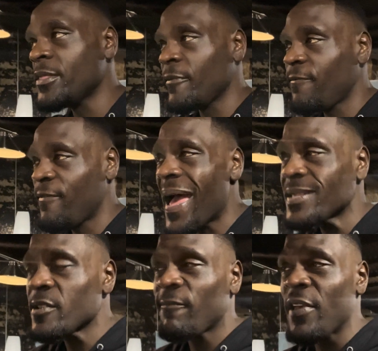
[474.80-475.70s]
the Fat
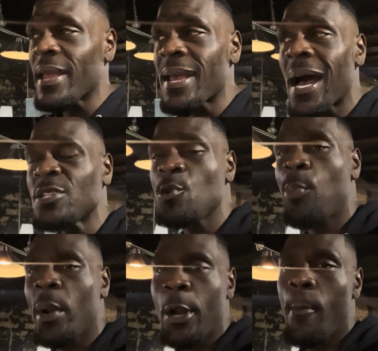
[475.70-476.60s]
to Fit Guide
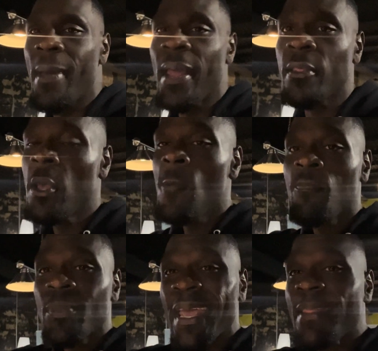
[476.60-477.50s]
2.0, man.
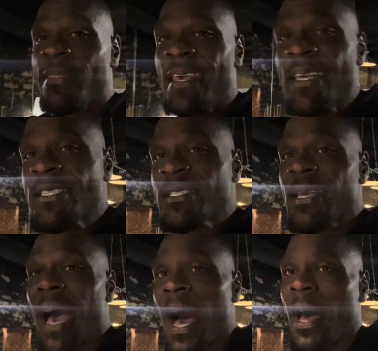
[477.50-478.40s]
And this
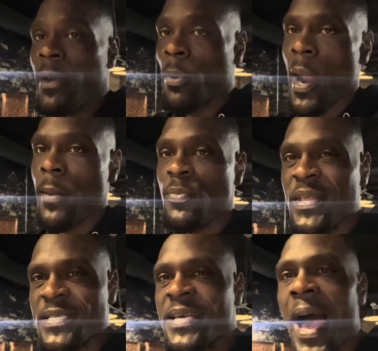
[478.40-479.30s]
guide, right?
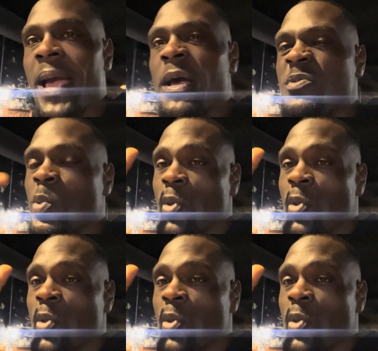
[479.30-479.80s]
This guide comes with a